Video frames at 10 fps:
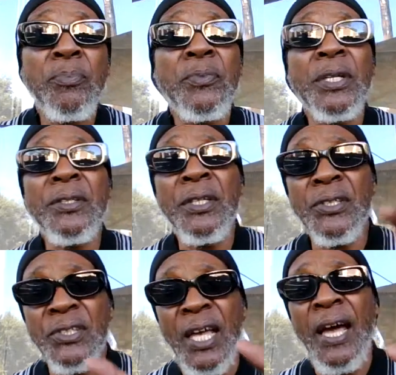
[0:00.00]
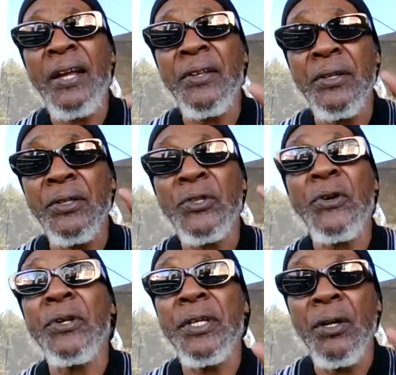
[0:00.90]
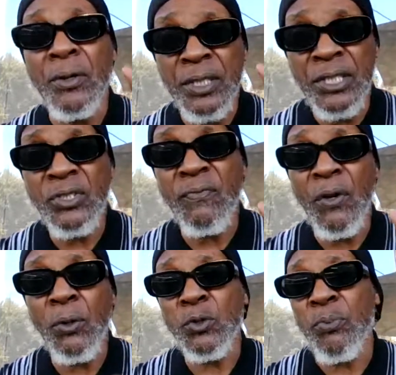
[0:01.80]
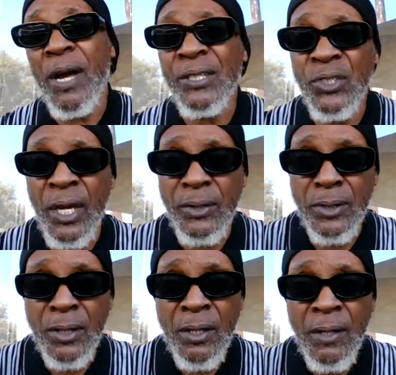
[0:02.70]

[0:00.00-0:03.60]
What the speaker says: they assigned an attorney on each of those projects.